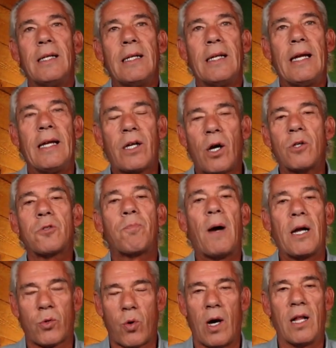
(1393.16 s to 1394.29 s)
he goes by
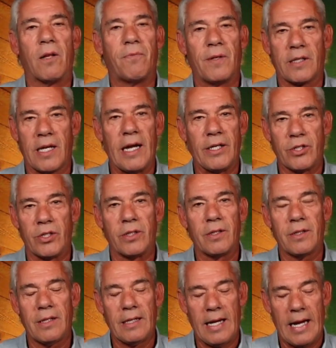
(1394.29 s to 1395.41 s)
qualification.
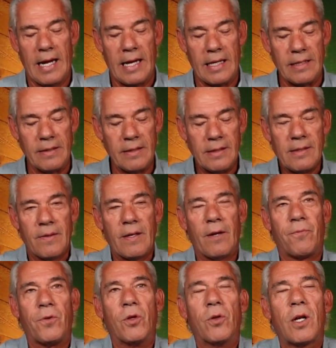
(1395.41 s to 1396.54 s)
And
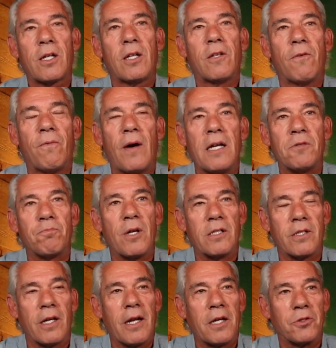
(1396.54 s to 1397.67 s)
if you look at the vice
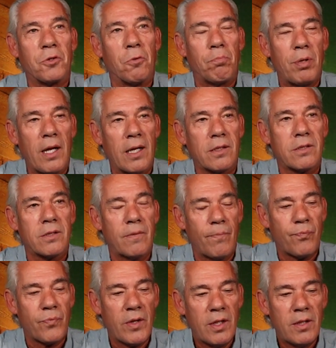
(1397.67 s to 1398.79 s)
presidential picks,
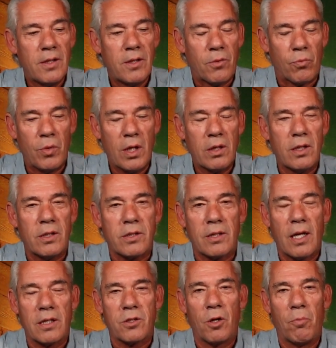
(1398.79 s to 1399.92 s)
really
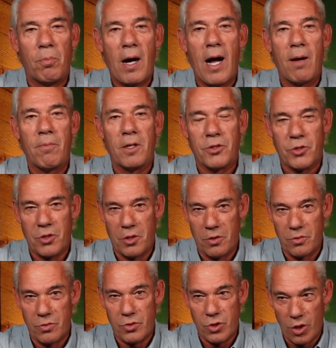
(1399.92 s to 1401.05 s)
since Obama
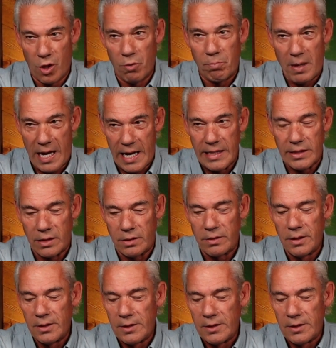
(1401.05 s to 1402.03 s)
chose Joe Biden,